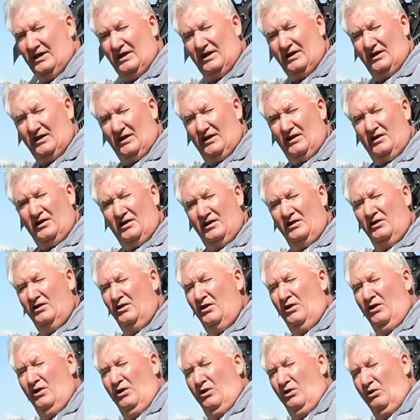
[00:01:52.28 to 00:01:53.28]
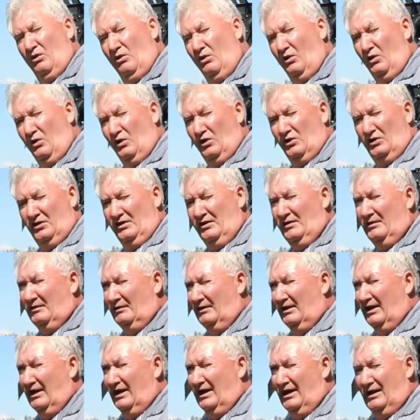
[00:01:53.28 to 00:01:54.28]
here, or
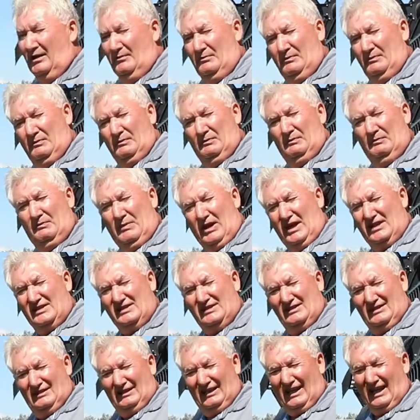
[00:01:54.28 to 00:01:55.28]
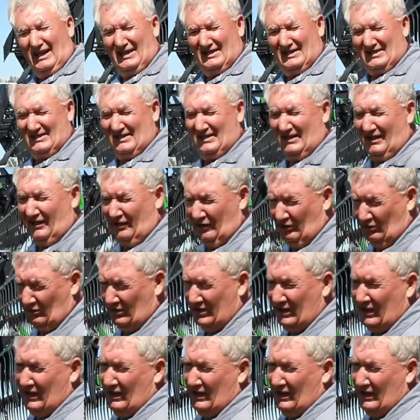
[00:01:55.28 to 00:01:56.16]
best case scenario